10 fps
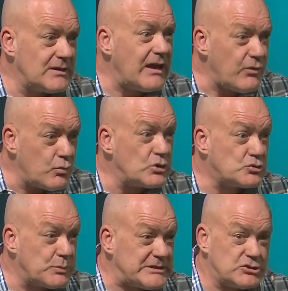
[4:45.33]
So, in other
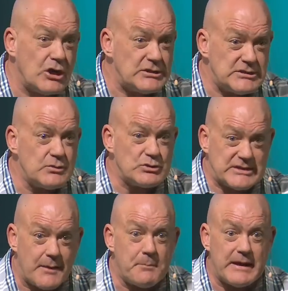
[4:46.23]
words, we're judging
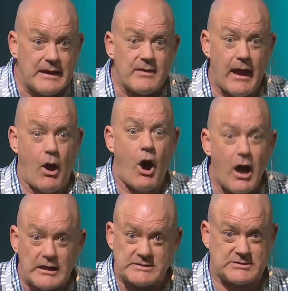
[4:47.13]
what's happening in their
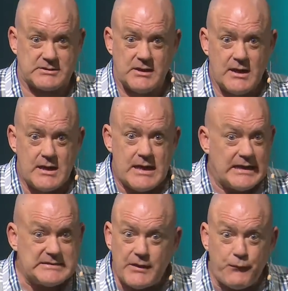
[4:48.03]
hearts
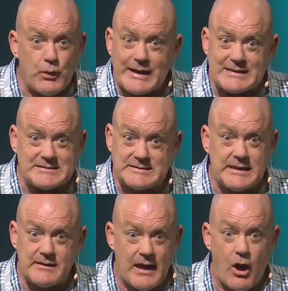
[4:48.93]
as if we can
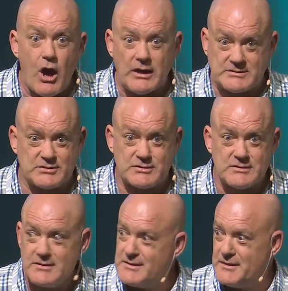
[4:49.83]
see in their
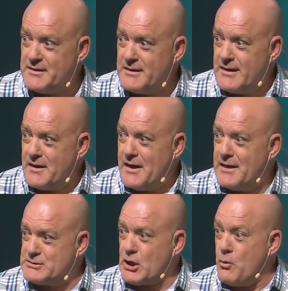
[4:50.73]
hearts.
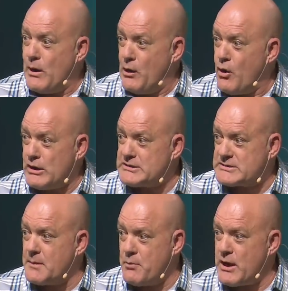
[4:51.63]
And so we'll look
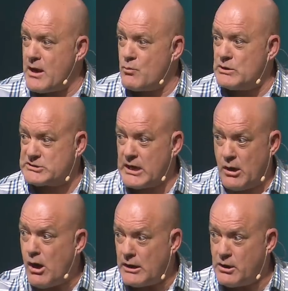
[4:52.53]
at somebody and we'll
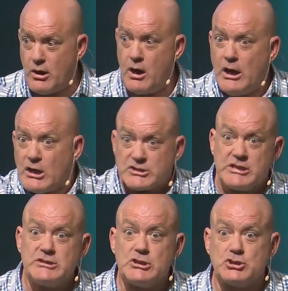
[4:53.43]
say, oh, you know,
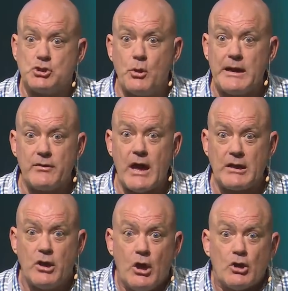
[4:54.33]
she's just doing
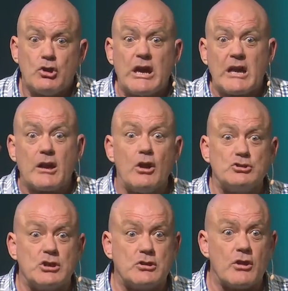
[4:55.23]
that to get
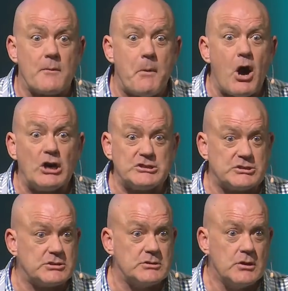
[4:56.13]
closer to the
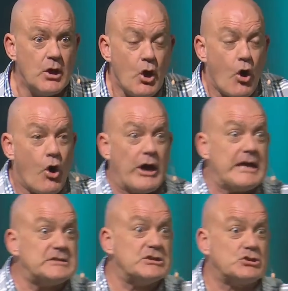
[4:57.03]
boss.
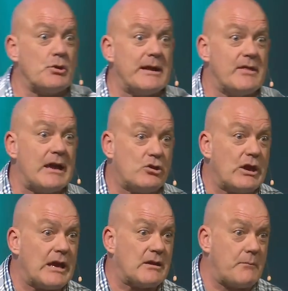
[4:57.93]
Or he's just doing
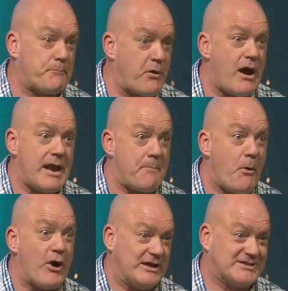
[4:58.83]
that to get
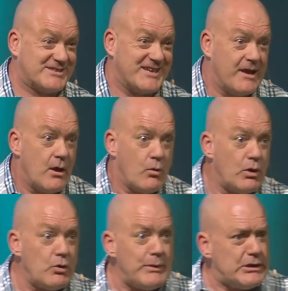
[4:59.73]
brownie points.
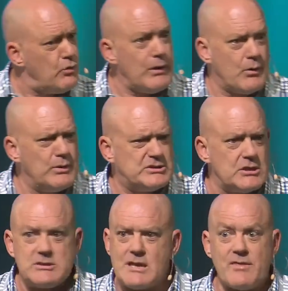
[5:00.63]
What are we doing? We're
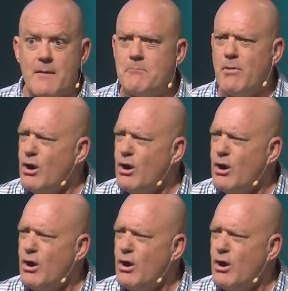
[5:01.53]
judging their